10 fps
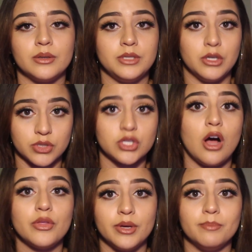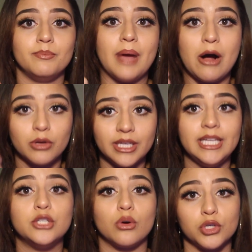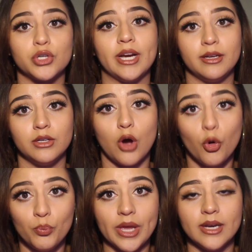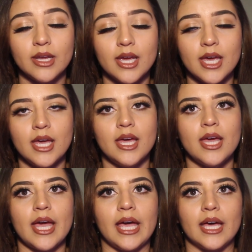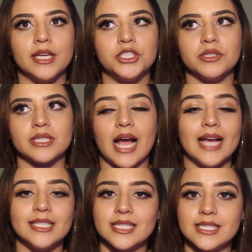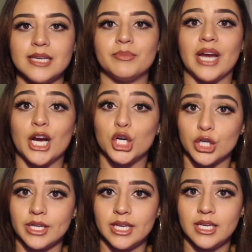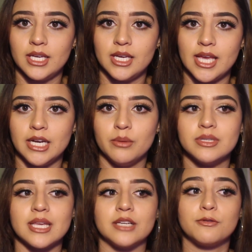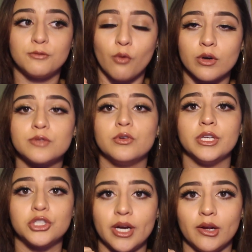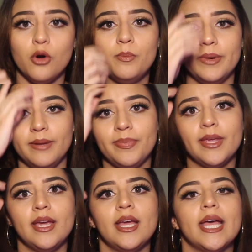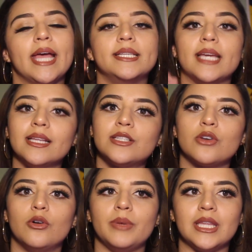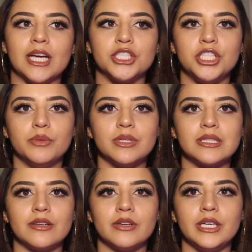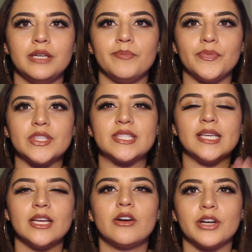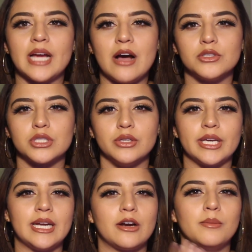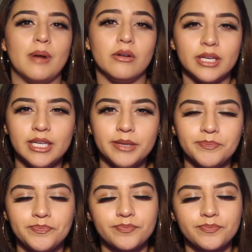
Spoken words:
you know, saw the balcony door try to open, and she was like, I didn't see it but I heard it, and it was like forcefully trying to open. And Dayla told me that she was literally sitting on her couch looking at her balcony,